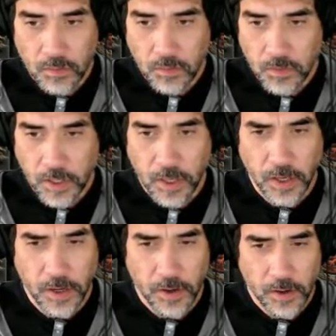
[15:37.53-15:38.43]
to
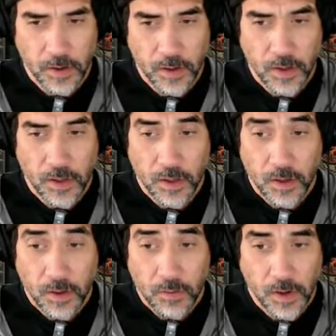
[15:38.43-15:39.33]
here,
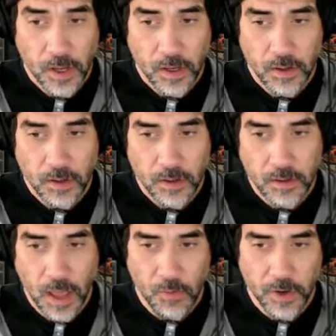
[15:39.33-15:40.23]
right?
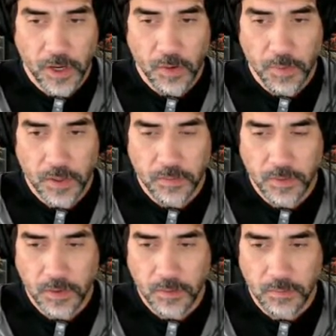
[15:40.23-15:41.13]
Now we're here, but
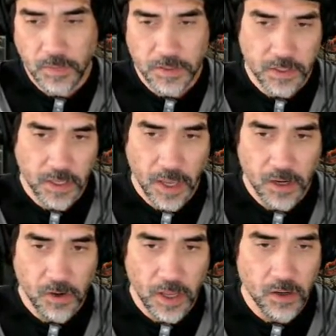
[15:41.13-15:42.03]
that's today.
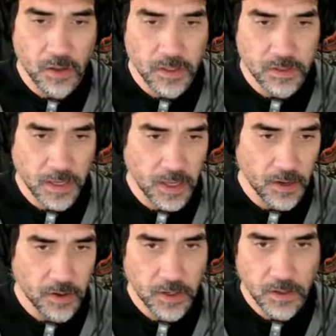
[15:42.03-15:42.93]
It's like
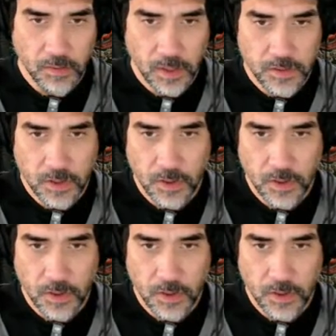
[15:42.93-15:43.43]
here. But let's go